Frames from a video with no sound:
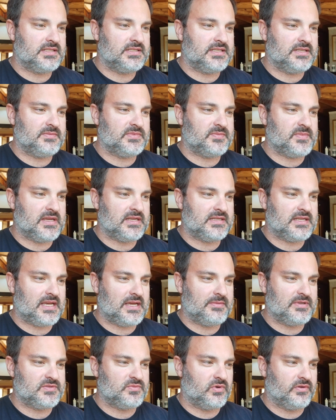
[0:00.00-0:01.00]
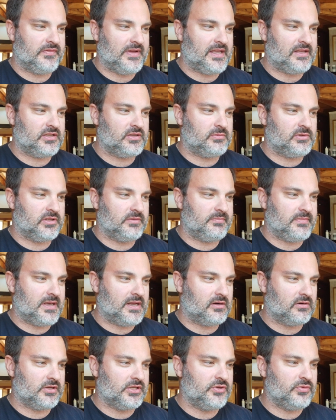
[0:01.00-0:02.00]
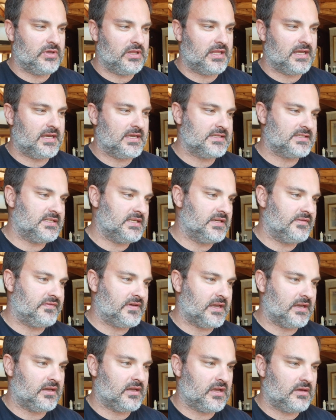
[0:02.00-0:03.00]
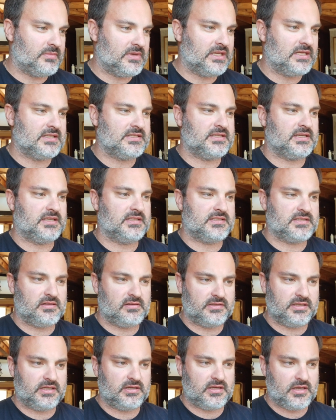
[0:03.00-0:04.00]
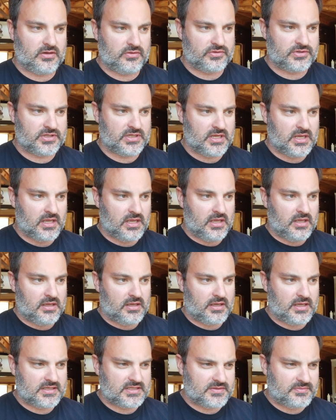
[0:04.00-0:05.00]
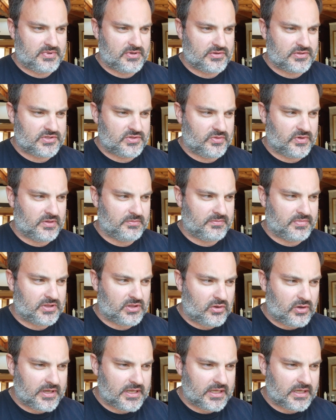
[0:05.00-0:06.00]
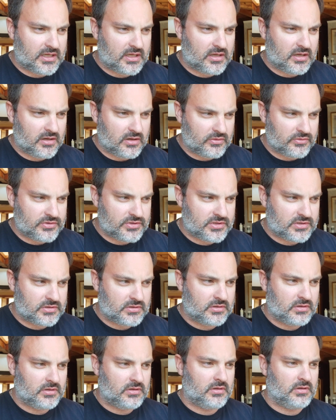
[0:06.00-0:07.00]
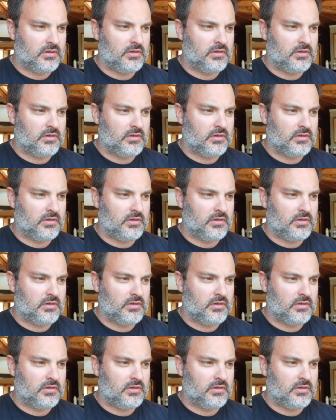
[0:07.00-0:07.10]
It seems my time is more valuable and better utilized if I come in as a consulting coach as opposed to an employee coach,